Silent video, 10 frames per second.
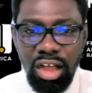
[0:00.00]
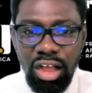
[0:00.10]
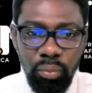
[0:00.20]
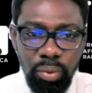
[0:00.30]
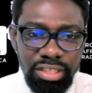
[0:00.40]

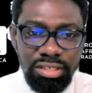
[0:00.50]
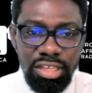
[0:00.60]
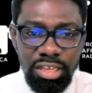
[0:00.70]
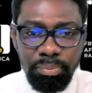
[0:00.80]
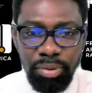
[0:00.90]
with
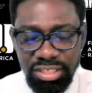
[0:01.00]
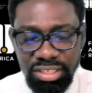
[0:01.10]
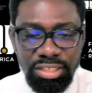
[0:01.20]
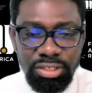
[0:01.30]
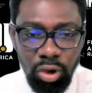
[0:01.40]
the
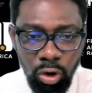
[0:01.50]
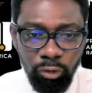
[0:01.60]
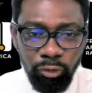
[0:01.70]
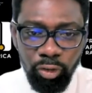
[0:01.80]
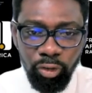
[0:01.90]
president
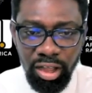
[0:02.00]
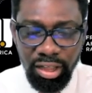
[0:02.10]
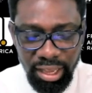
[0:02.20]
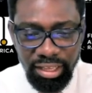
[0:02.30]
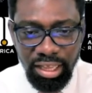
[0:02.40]
of
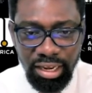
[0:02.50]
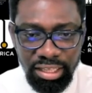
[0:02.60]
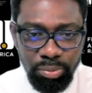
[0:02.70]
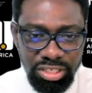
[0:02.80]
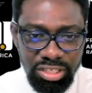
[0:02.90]
Kenya,
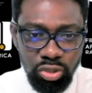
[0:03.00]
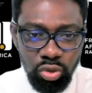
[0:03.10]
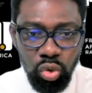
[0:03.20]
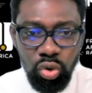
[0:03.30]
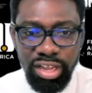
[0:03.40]
that's President
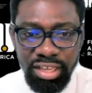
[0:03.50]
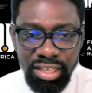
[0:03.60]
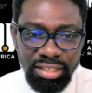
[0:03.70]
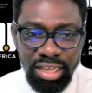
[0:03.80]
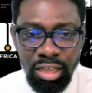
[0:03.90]
Uhuru
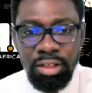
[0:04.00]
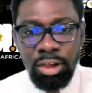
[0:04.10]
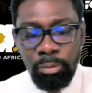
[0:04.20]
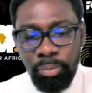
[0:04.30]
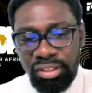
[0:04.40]
Kenyatta,
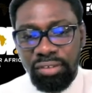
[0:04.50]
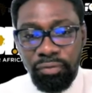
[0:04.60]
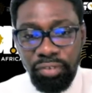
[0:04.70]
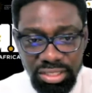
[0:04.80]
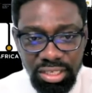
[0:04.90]
upon the
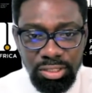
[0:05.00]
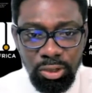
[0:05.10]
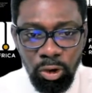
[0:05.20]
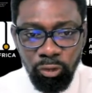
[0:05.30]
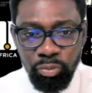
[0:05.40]
visit
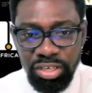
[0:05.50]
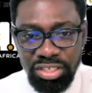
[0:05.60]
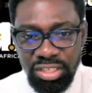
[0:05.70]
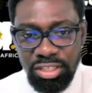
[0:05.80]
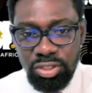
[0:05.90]
of
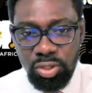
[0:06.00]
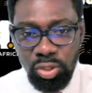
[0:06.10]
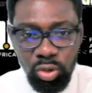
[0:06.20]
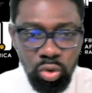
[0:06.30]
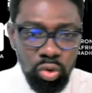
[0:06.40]
President
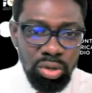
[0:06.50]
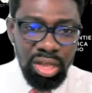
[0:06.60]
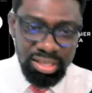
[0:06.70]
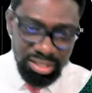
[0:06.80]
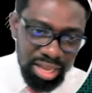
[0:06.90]
Suluhu
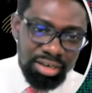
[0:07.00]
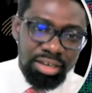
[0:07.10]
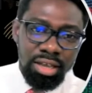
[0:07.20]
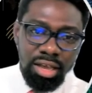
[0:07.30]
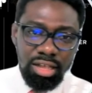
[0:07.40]
Hassan
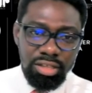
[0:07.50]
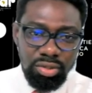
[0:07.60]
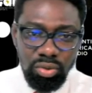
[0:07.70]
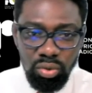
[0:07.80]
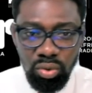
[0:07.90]

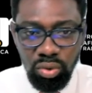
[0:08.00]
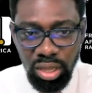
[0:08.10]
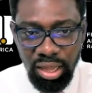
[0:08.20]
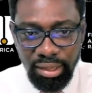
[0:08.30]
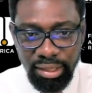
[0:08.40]
to
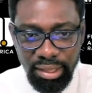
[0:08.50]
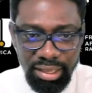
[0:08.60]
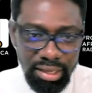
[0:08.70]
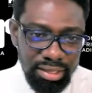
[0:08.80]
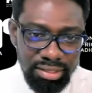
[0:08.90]

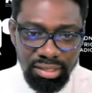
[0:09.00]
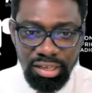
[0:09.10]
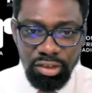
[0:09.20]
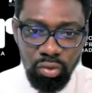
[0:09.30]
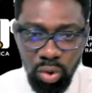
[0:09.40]
Kenya
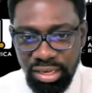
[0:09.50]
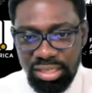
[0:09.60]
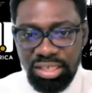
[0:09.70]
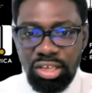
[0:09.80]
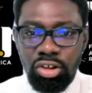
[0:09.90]
yesterday.
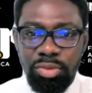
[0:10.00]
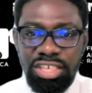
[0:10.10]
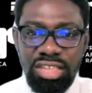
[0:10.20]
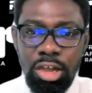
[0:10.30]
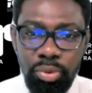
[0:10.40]
Rwanda's economy
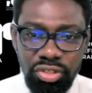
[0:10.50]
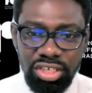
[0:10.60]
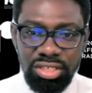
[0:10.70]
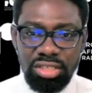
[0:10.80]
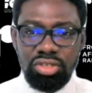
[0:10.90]
is now
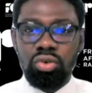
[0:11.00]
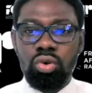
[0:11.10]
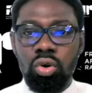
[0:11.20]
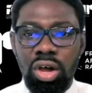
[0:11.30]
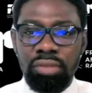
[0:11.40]
projected to
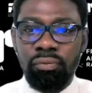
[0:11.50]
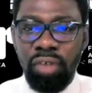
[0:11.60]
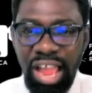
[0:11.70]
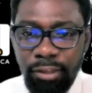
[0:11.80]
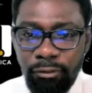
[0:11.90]
grow at
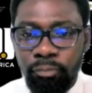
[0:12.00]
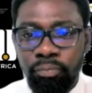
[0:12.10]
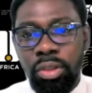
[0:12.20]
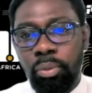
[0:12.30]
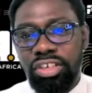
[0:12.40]

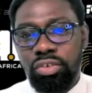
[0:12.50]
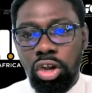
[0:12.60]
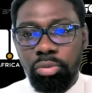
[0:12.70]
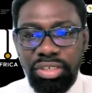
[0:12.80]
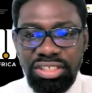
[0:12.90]

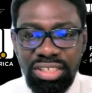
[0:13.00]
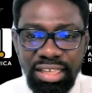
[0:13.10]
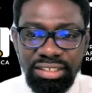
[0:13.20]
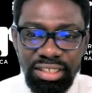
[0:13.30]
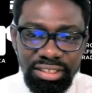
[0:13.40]

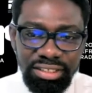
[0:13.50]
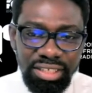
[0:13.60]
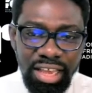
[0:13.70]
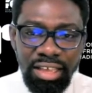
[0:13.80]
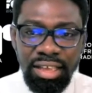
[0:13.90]
5.1% this
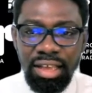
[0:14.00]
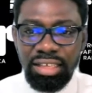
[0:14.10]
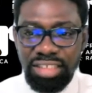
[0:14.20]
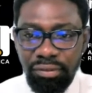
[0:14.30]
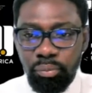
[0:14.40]
year,
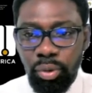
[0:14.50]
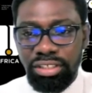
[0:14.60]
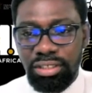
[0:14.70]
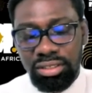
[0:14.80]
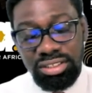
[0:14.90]

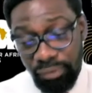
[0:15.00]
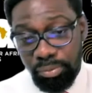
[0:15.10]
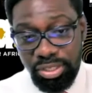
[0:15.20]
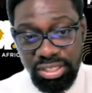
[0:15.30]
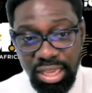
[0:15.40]

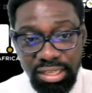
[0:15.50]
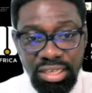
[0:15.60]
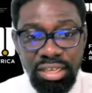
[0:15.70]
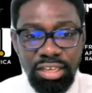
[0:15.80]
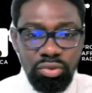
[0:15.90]
7%
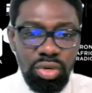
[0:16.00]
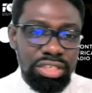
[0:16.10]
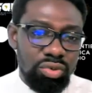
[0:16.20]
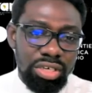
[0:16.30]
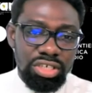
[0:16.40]
in
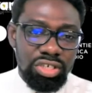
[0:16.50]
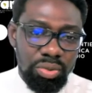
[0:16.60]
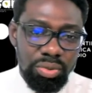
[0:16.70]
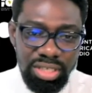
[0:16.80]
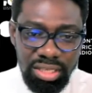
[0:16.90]

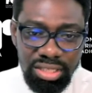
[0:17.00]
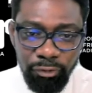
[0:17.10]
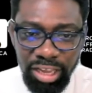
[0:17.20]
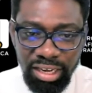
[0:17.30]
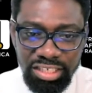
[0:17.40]
2022. So that's the
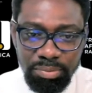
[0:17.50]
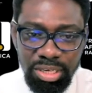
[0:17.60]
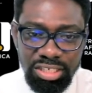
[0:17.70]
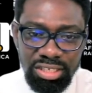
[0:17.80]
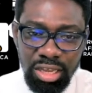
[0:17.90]
finance
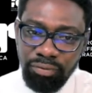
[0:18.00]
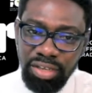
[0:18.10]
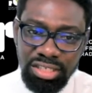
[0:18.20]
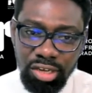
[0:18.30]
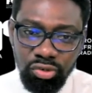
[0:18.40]
minister of
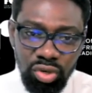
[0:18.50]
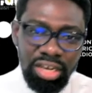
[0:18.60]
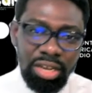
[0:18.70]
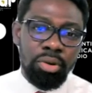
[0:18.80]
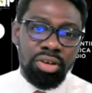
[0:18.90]
that country.
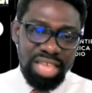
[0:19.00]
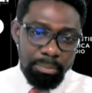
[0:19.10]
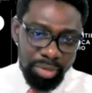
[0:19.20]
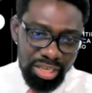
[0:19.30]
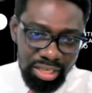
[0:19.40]
And then
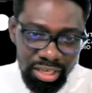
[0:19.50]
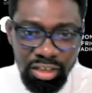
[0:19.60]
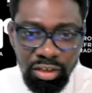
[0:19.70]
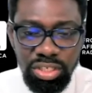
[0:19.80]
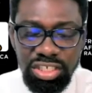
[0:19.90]
Mozambique,
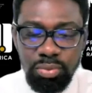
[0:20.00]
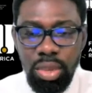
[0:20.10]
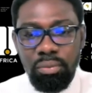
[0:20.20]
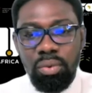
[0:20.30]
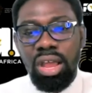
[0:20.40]
which is
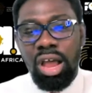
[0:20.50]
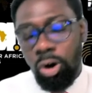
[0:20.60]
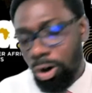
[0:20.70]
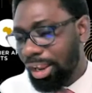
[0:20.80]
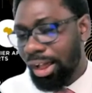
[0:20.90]
where
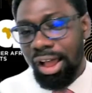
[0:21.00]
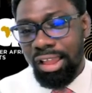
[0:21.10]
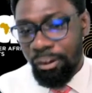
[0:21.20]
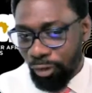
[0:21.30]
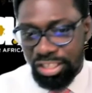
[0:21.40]
all
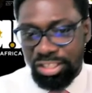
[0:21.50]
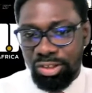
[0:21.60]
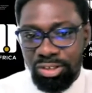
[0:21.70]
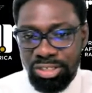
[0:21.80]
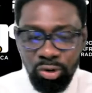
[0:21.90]

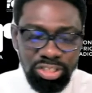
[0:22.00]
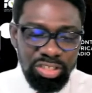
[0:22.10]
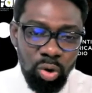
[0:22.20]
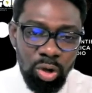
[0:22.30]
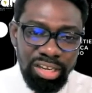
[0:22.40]
investors across
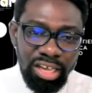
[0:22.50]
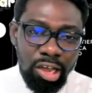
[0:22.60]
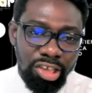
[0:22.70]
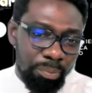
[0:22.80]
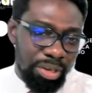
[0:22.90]
the world are
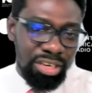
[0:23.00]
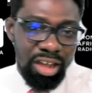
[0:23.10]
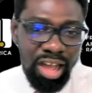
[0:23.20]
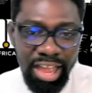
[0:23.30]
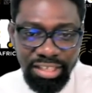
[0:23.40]
now keeping their
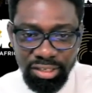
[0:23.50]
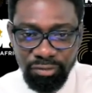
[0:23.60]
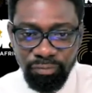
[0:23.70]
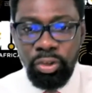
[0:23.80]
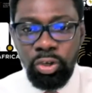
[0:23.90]
eyes
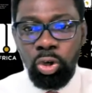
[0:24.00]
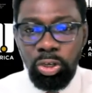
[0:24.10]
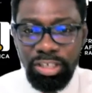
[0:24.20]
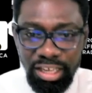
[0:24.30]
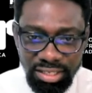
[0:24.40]
on.
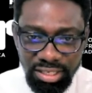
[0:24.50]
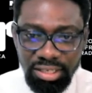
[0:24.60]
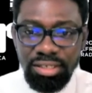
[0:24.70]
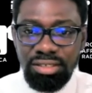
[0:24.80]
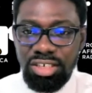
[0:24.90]

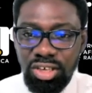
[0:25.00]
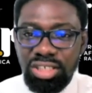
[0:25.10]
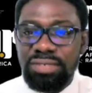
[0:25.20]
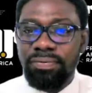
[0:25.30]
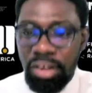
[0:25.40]
Nkodezi
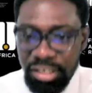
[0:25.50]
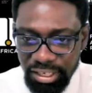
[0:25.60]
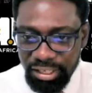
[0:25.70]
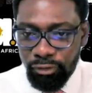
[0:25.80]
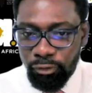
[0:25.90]
secures
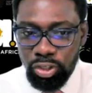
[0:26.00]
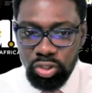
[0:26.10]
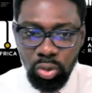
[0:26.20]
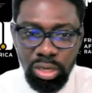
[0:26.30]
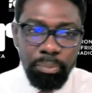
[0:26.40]
funding for
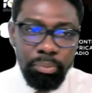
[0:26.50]
solar